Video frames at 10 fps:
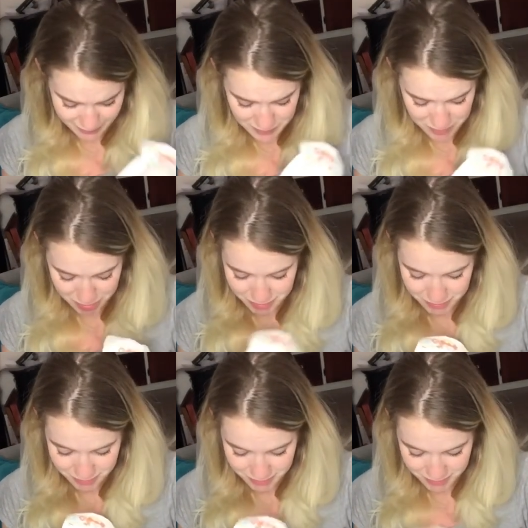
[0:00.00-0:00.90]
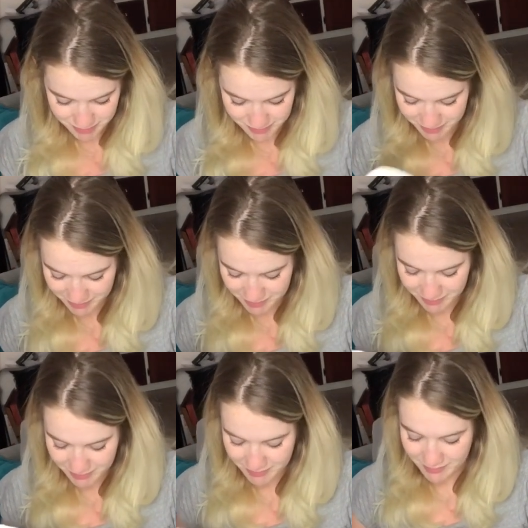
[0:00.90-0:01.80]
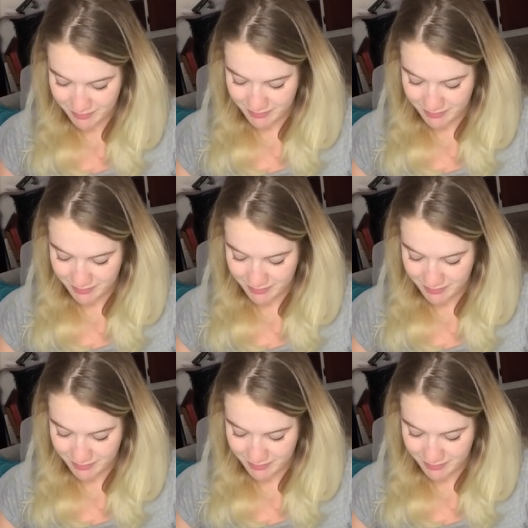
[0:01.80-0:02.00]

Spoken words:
[no speech]